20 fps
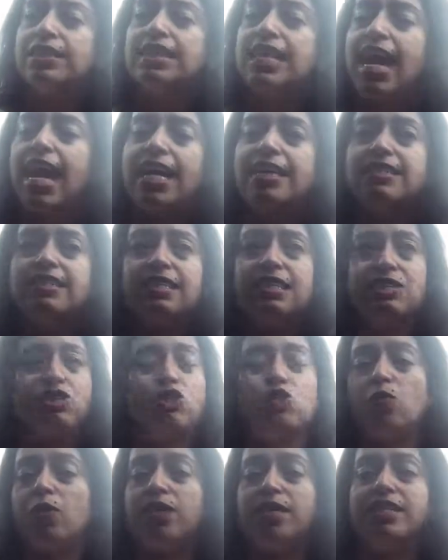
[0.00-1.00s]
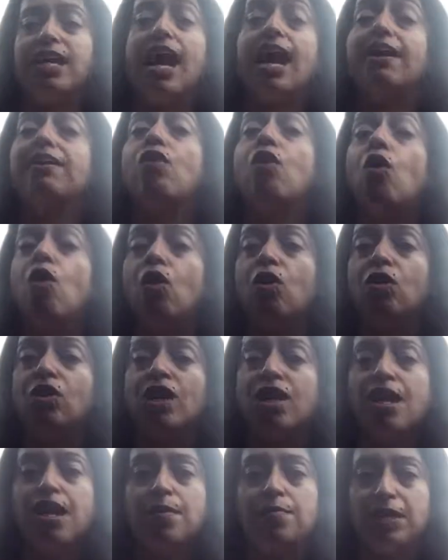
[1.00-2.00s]
can't enjoy it at all
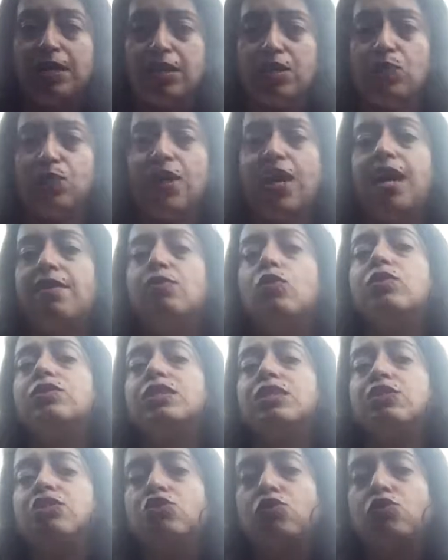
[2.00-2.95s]
because we have all this